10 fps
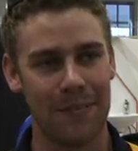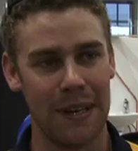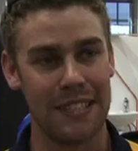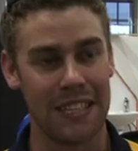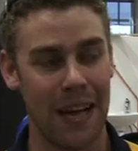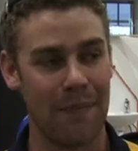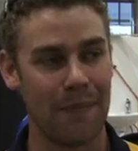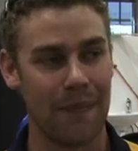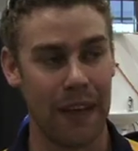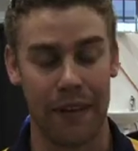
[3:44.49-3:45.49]
But um,
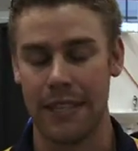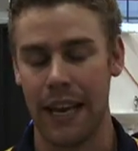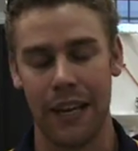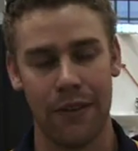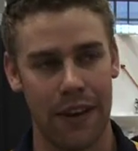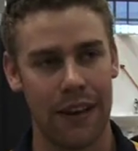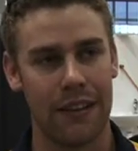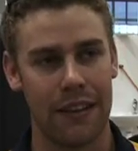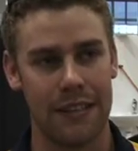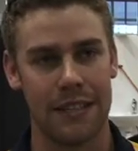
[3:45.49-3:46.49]
yeah, to anyone
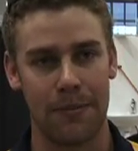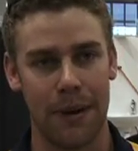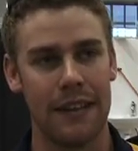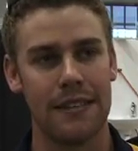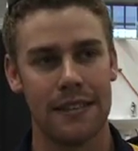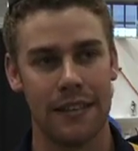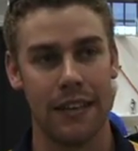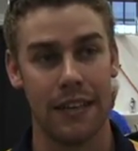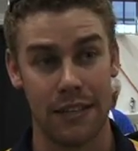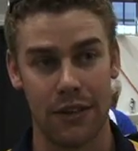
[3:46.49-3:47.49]
that is an apprentice that
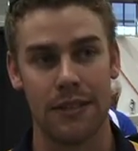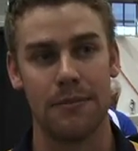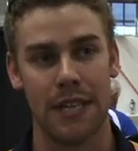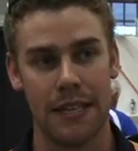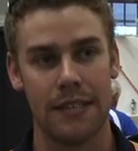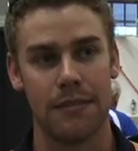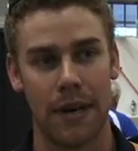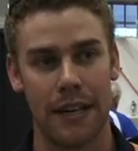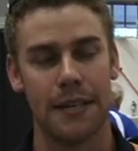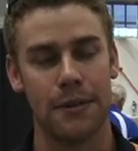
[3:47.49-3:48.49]
has got some decent
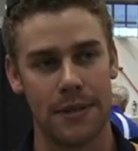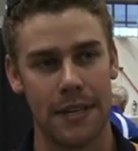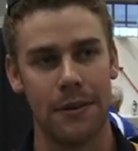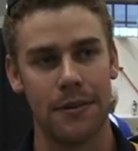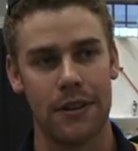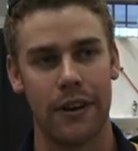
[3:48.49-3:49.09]
practical skills,